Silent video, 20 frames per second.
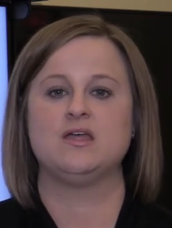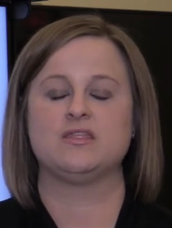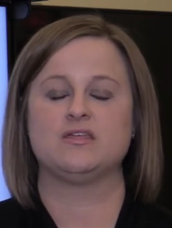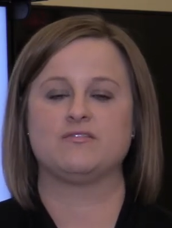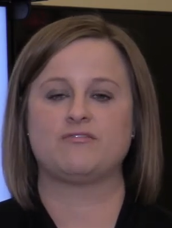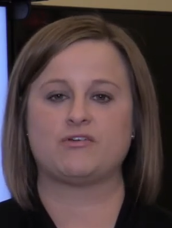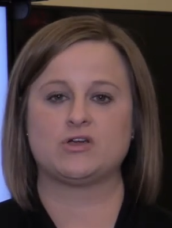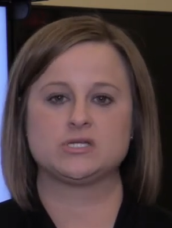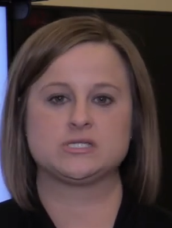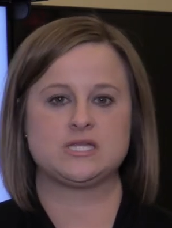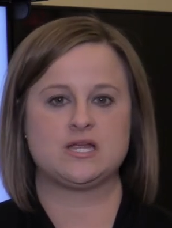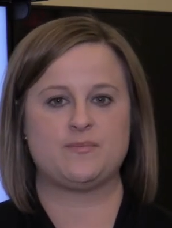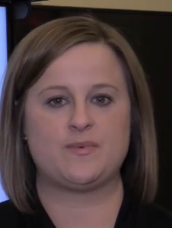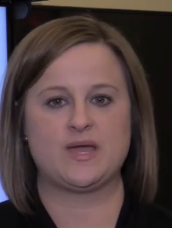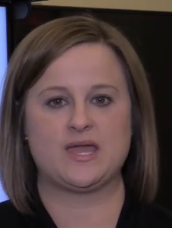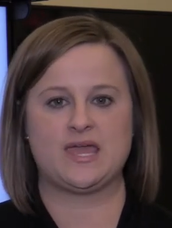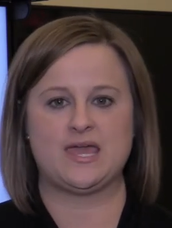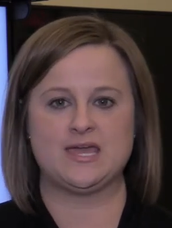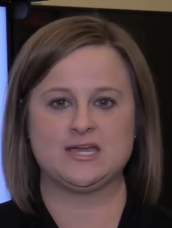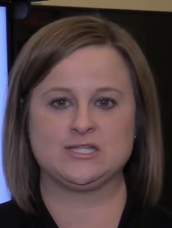The first step
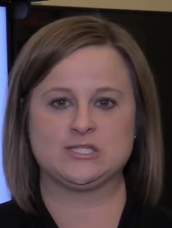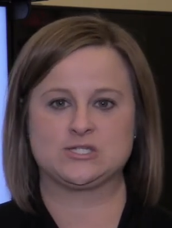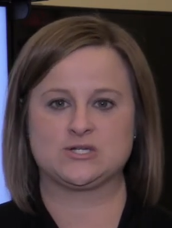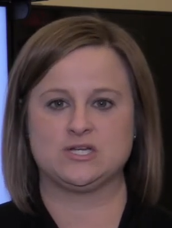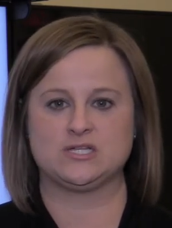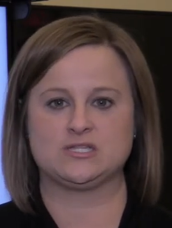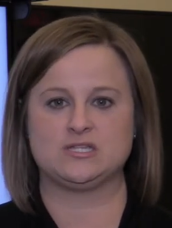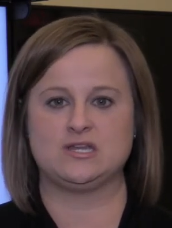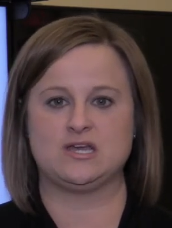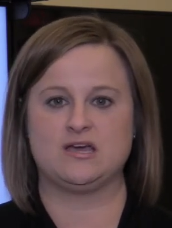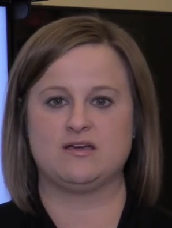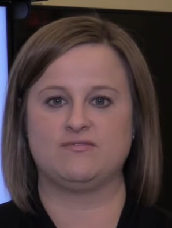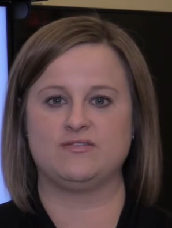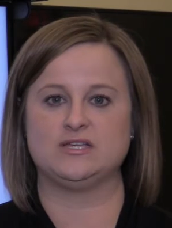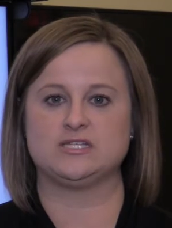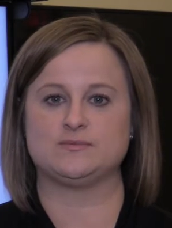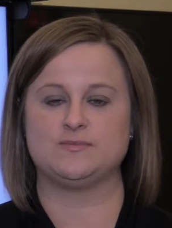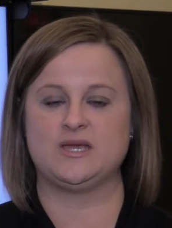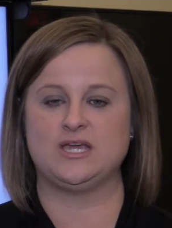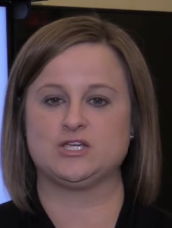I can't stress enough
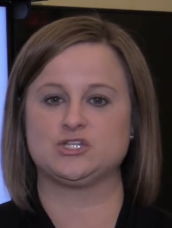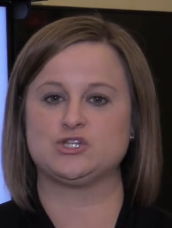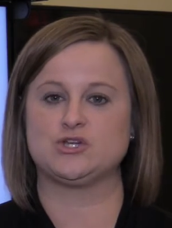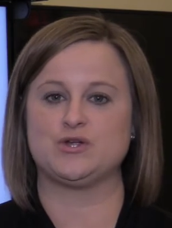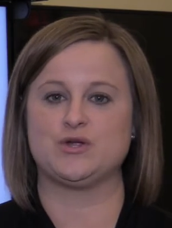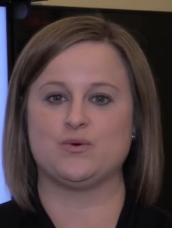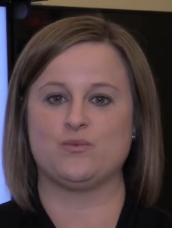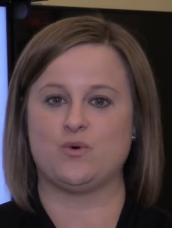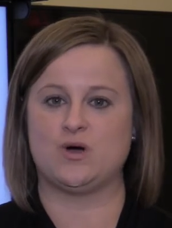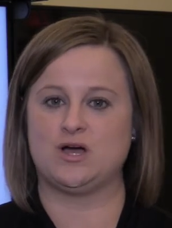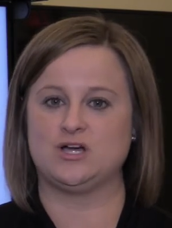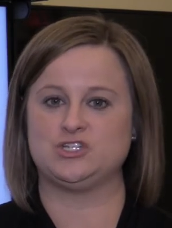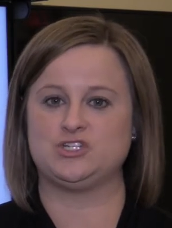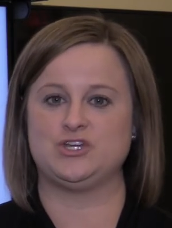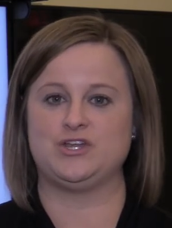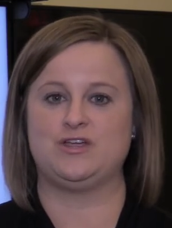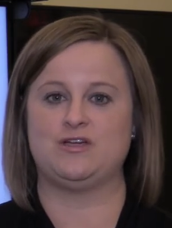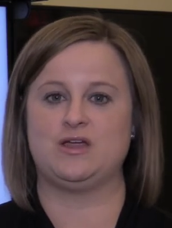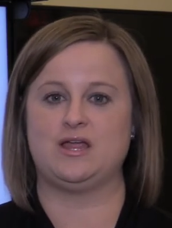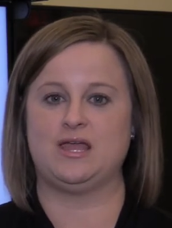is make sure you're
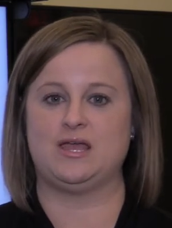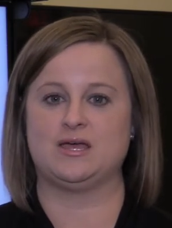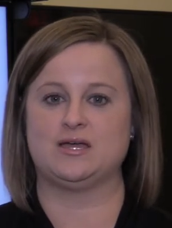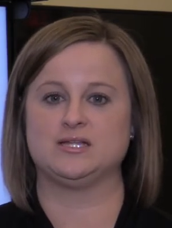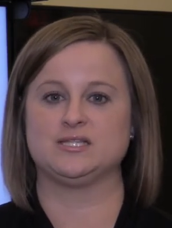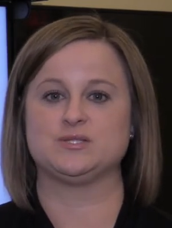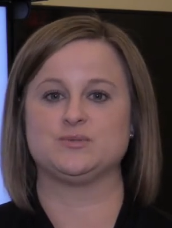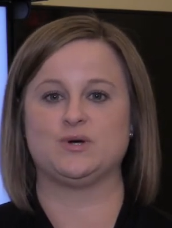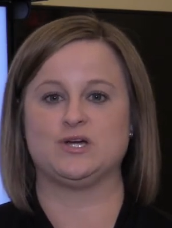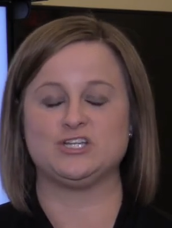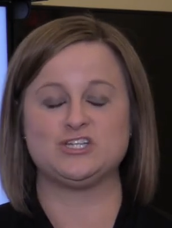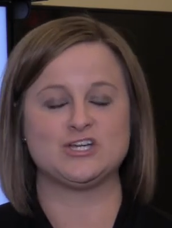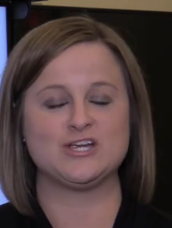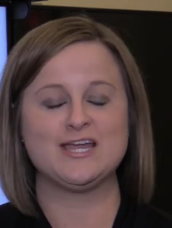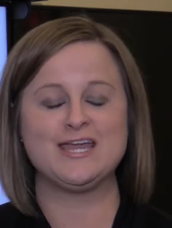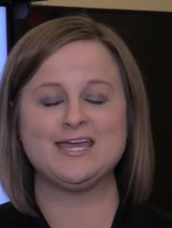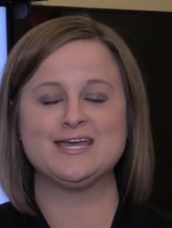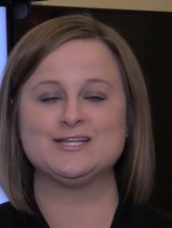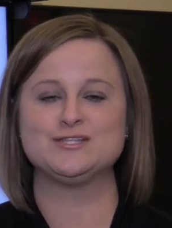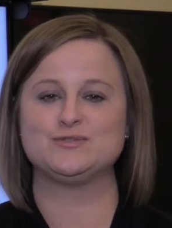washing your hands. Wash your
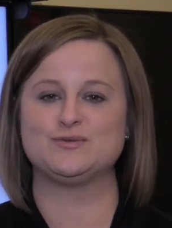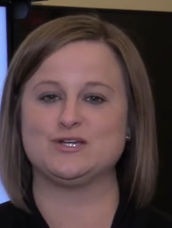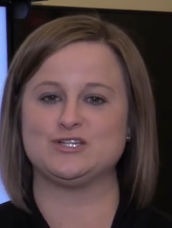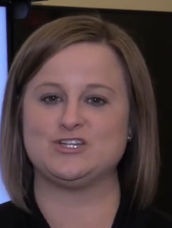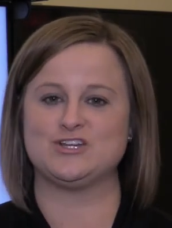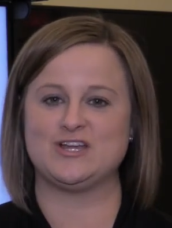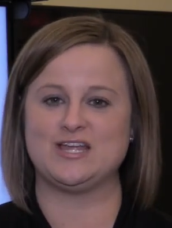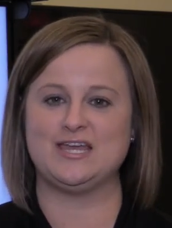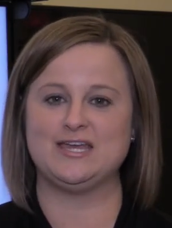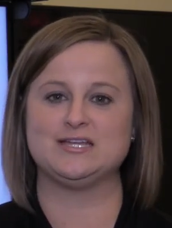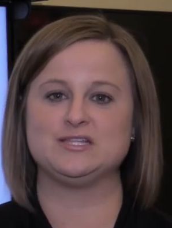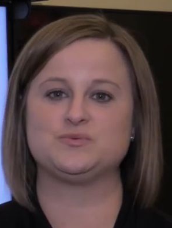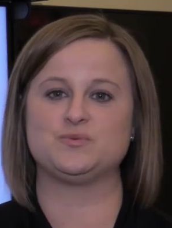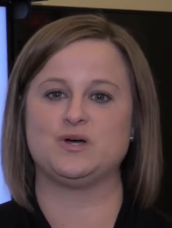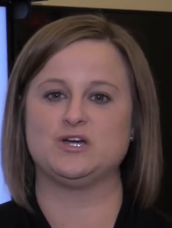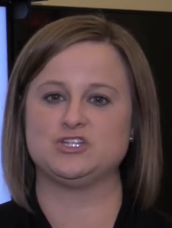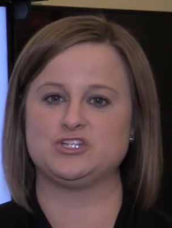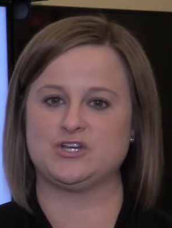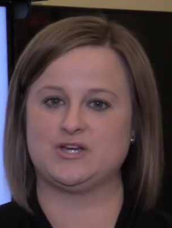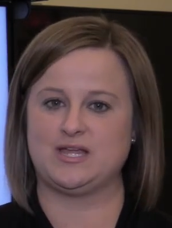hands, wash your hands,
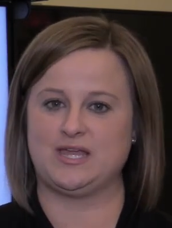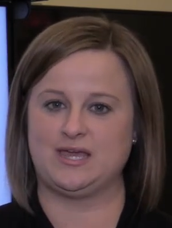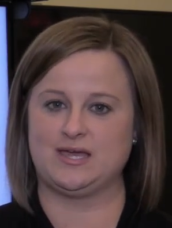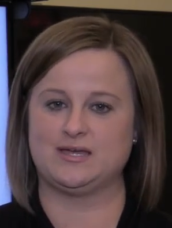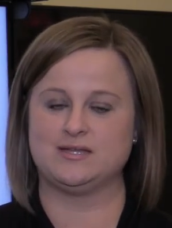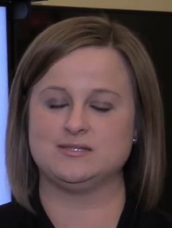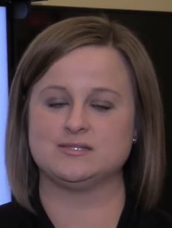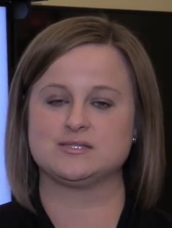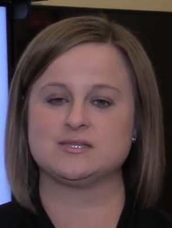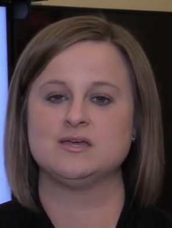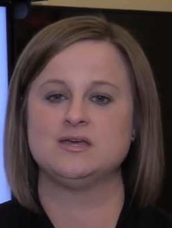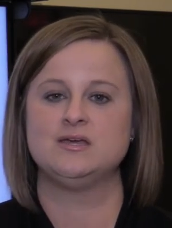wash your hands.